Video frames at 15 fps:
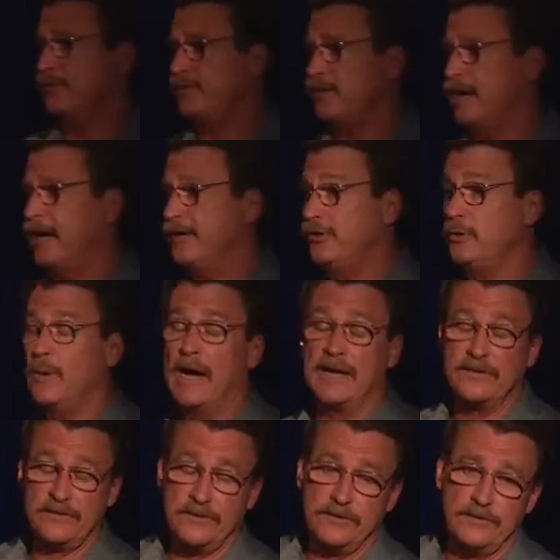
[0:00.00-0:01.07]
tied to
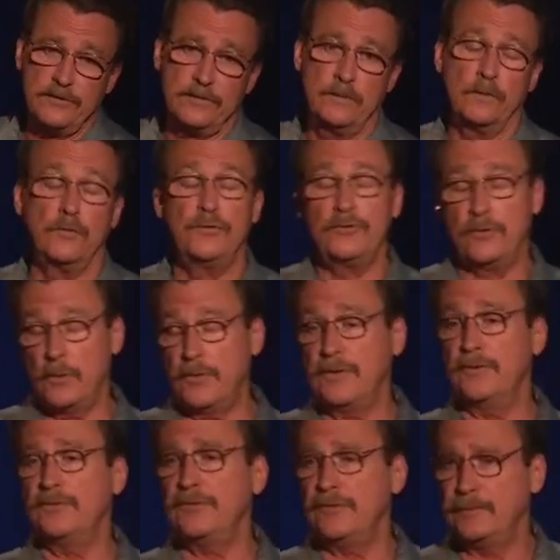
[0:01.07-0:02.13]
Isis,
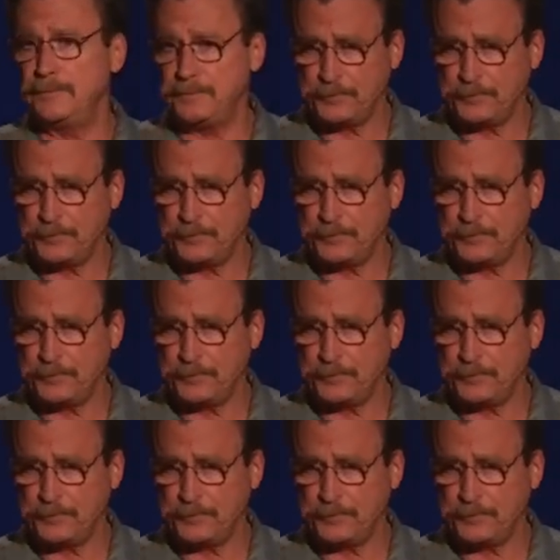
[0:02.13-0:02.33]
Sothis,